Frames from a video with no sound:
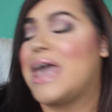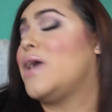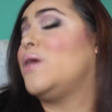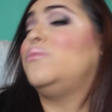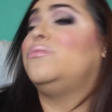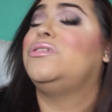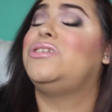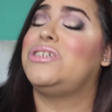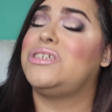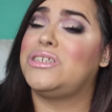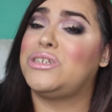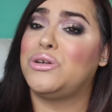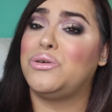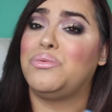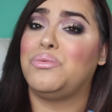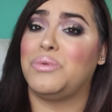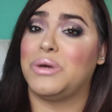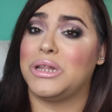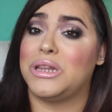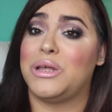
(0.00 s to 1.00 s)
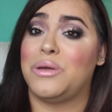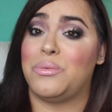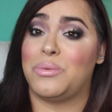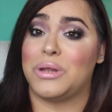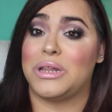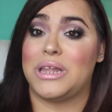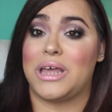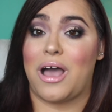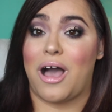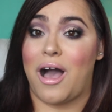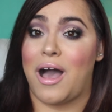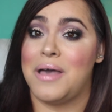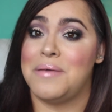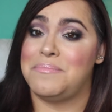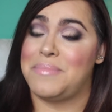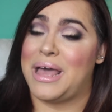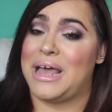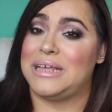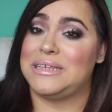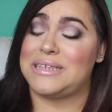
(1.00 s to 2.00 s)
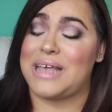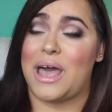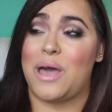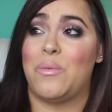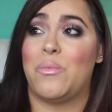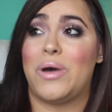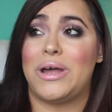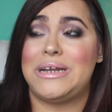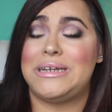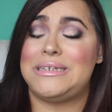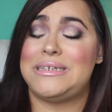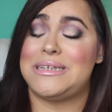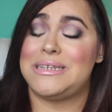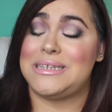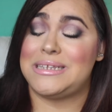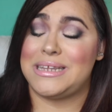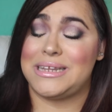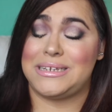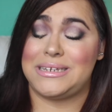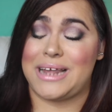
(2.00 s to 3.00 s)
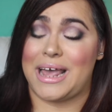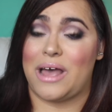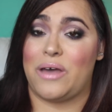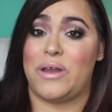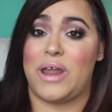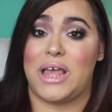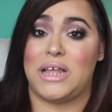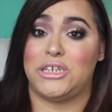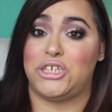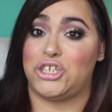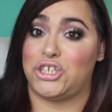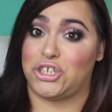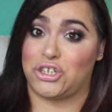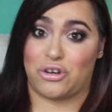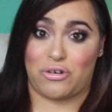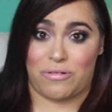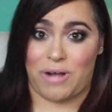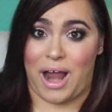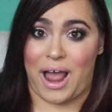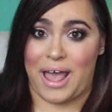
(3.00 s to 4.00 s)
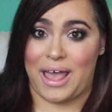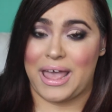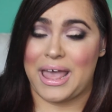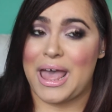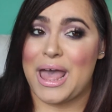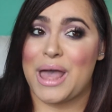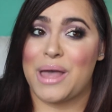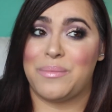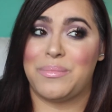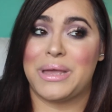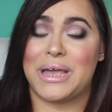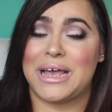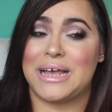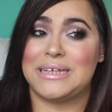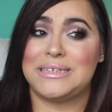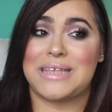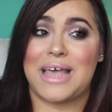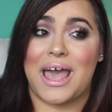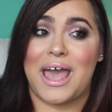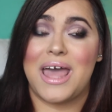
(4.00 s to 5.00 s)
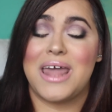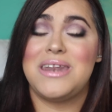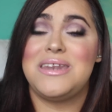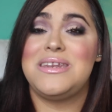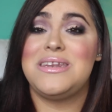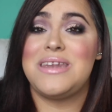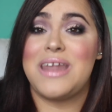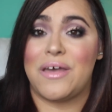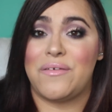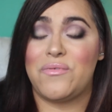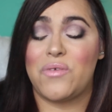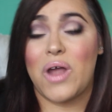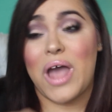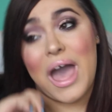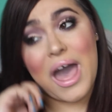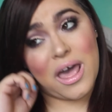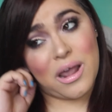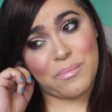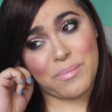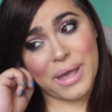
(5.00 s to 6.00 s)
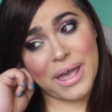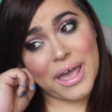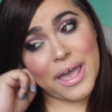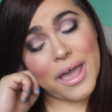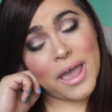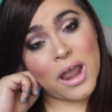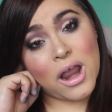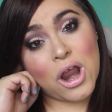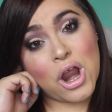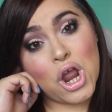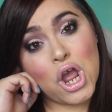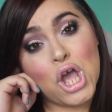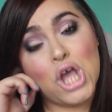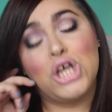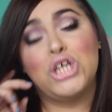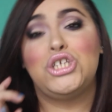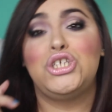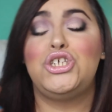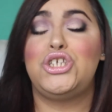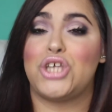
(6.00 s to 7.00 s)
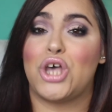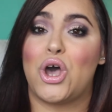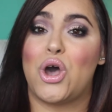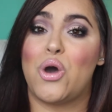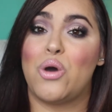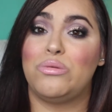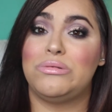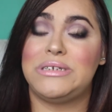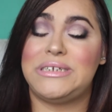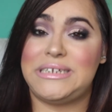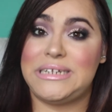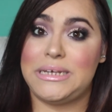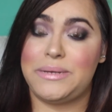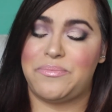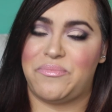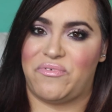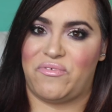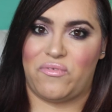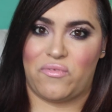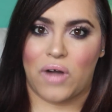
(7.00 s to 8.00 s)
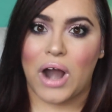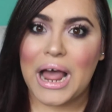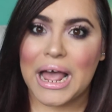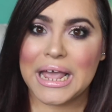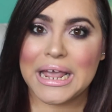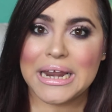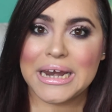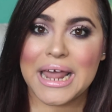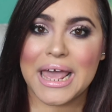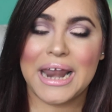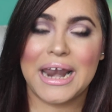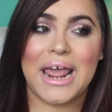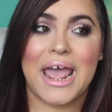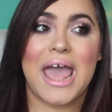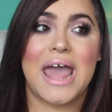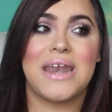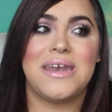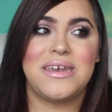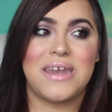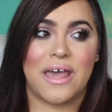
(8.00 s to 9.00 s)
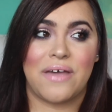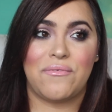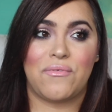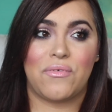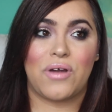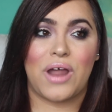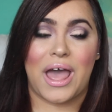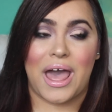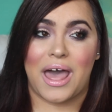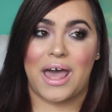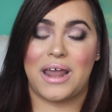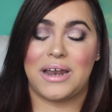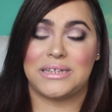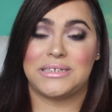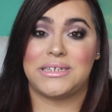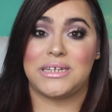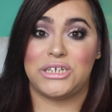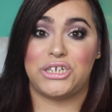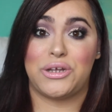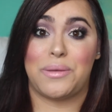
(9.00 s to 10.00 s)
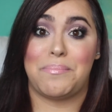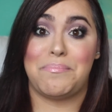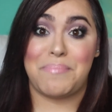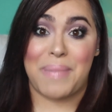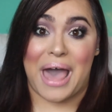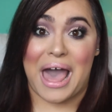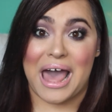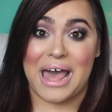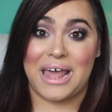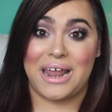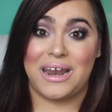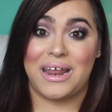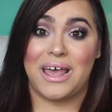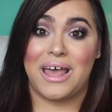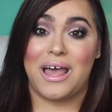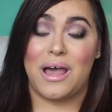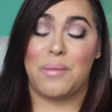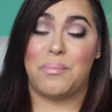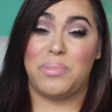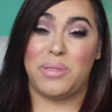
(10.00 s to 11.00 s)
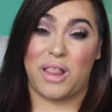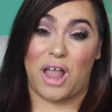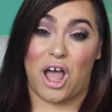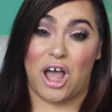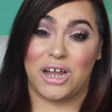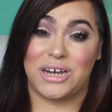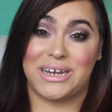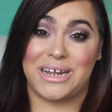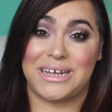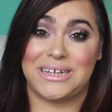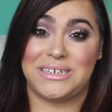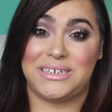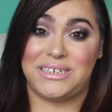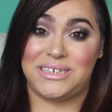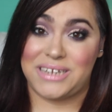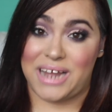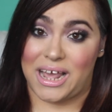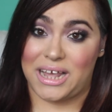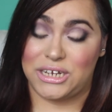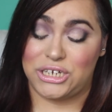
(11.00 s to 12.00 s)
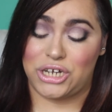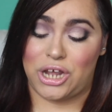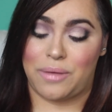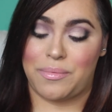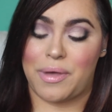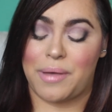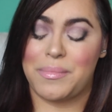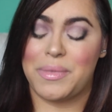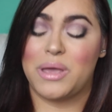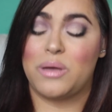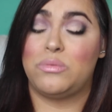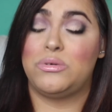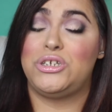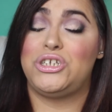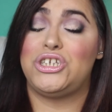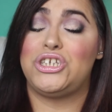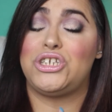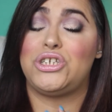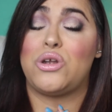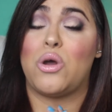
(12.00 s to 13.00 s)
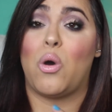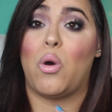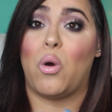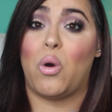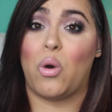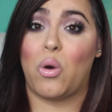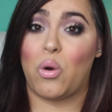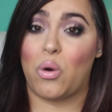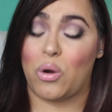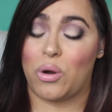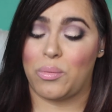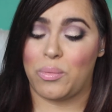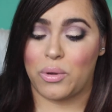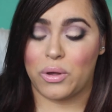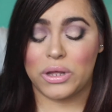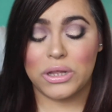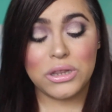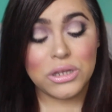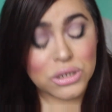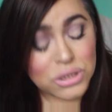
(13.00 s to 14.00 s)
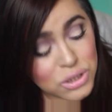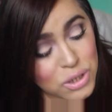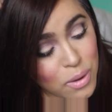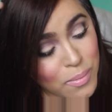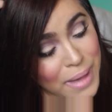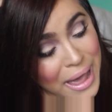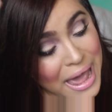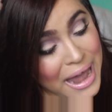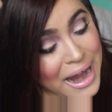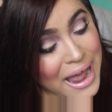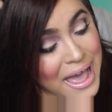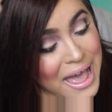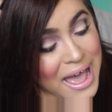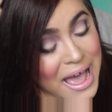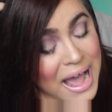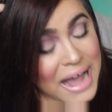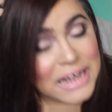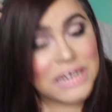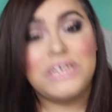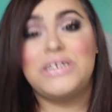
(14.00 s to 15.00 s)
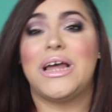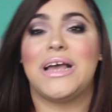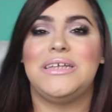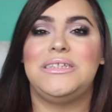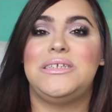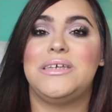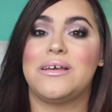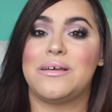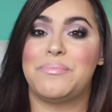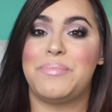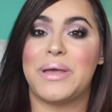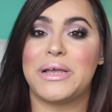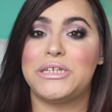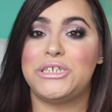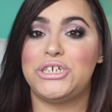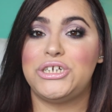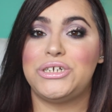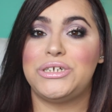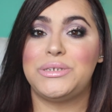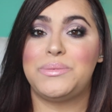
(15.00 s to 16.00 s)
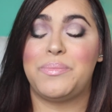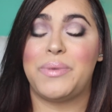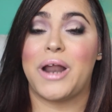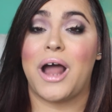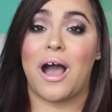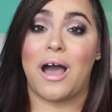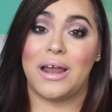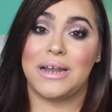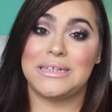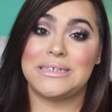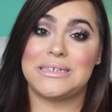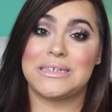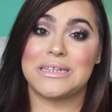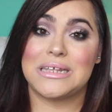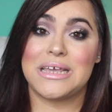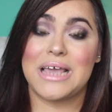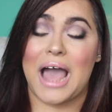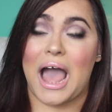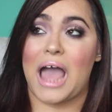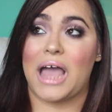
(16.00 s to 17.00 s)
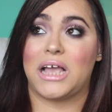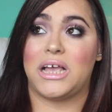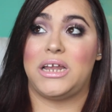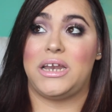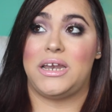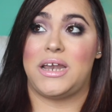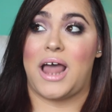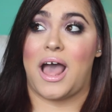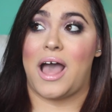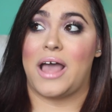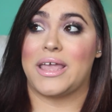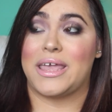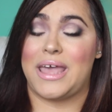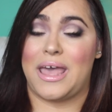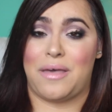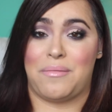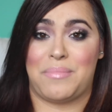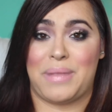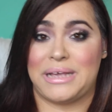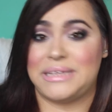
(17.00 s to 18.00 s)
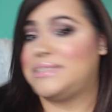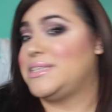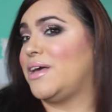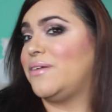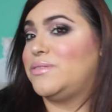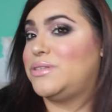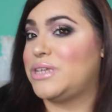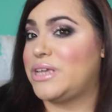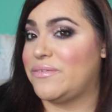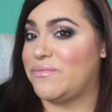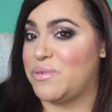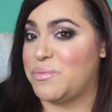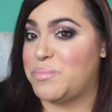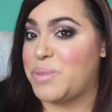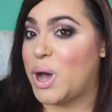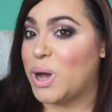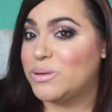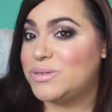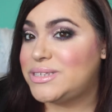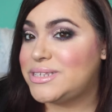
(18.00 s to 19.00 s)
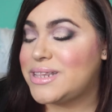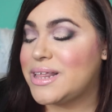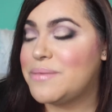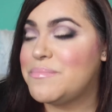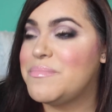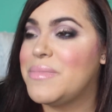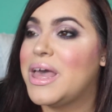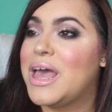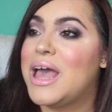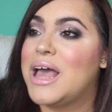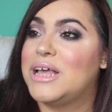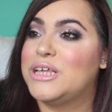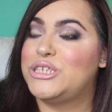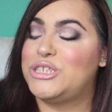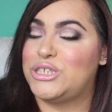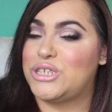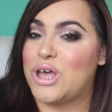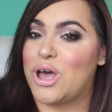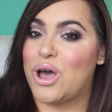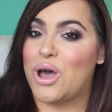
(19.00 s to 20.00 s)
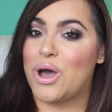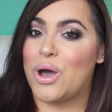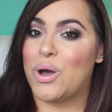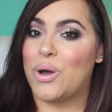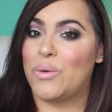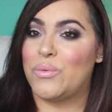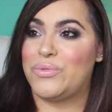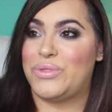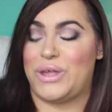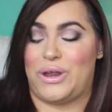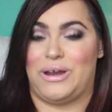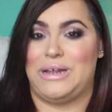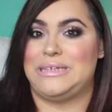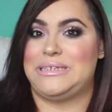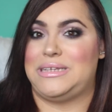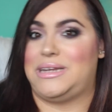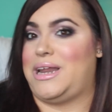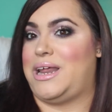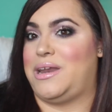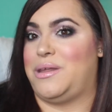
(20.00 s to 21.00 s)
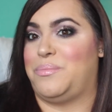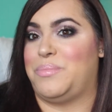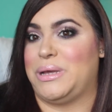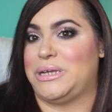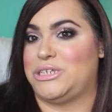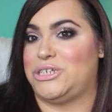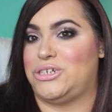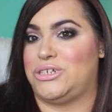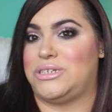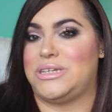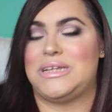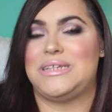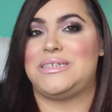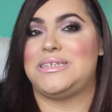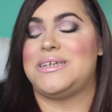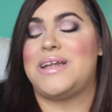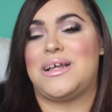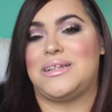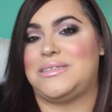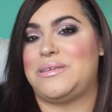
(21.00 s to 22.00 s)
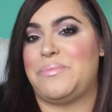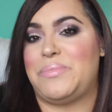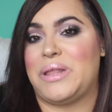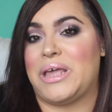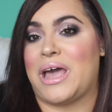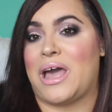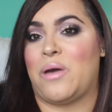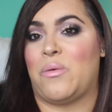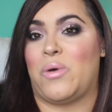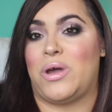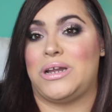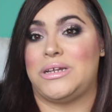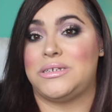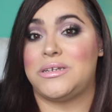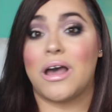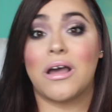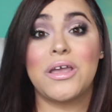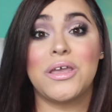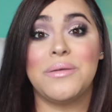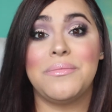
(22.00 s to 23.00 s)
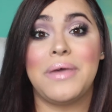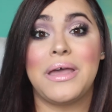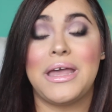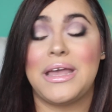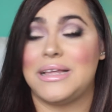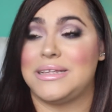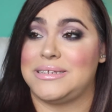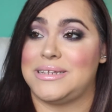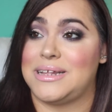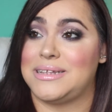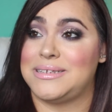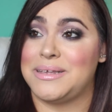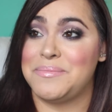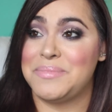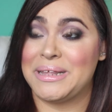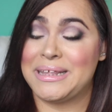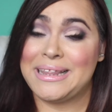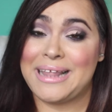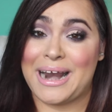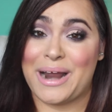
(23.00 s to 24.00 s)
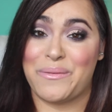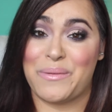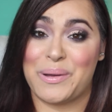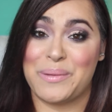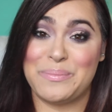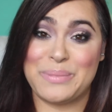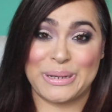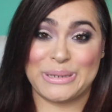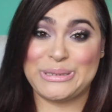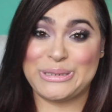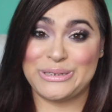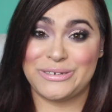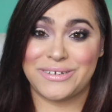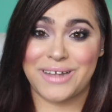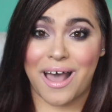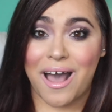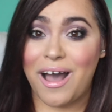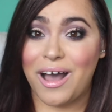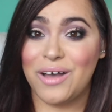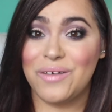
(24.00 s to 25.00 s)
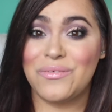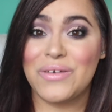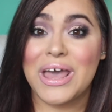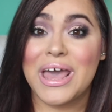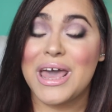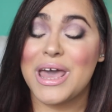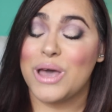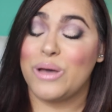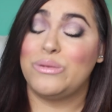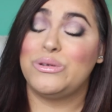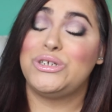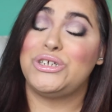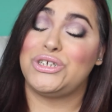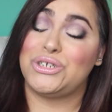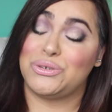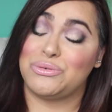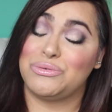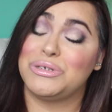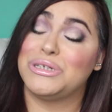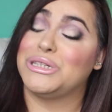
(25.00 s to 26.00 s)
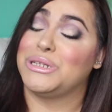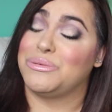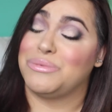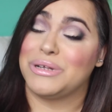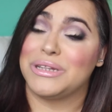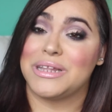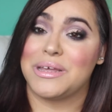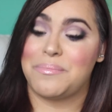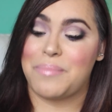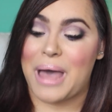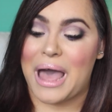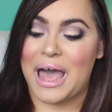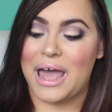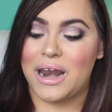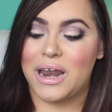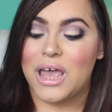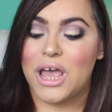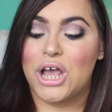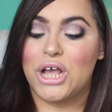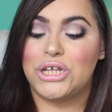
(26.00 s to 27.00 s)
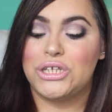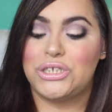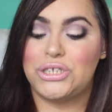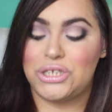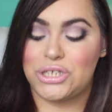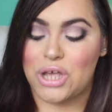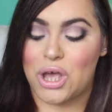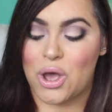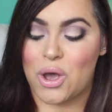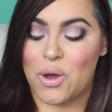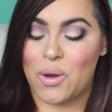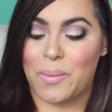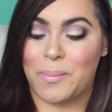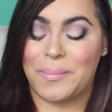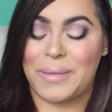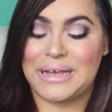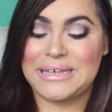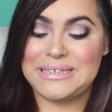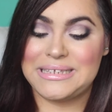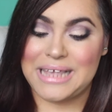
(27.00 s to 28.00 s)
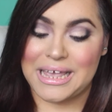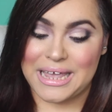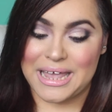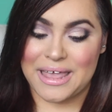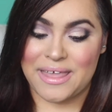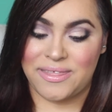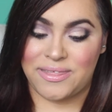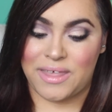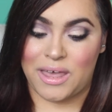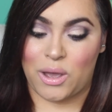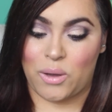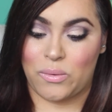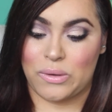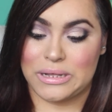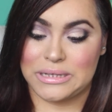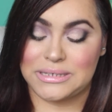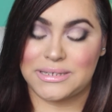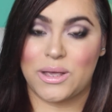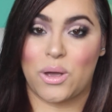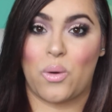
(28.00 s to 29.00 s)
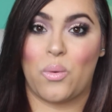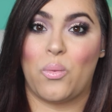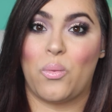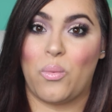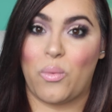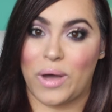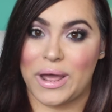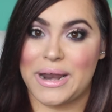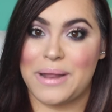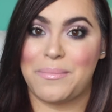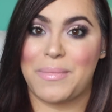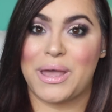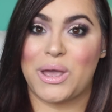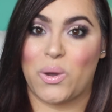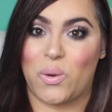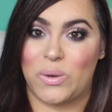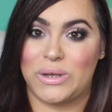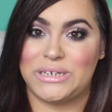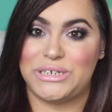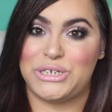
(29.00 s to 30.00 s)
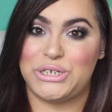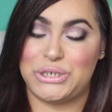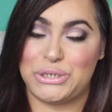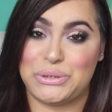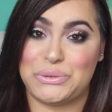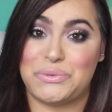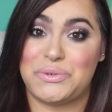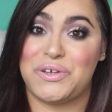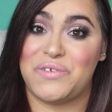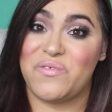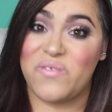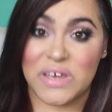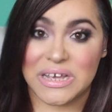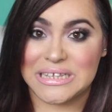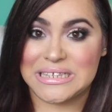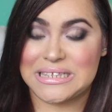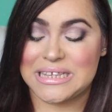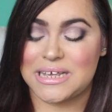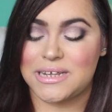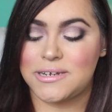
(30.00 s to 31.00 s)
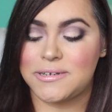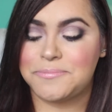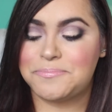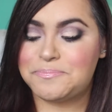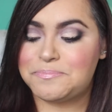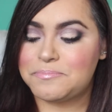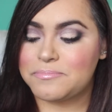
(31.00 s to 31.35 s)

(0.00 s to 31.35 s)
It was just a really, really hot mess. I wanted to sit down and just cry because I had never had my hair so deep fried, and I had never had such a bad blonde dye job. I mean, it was just horrible. It looked so bad. I took pictures, but honestly, I could not get myself to even post them. So there isn't any pictures. It's not something I want to document. It's not something that I want pictures of. It was just really, really bad. So my second thing was, what am I going to do to fix it?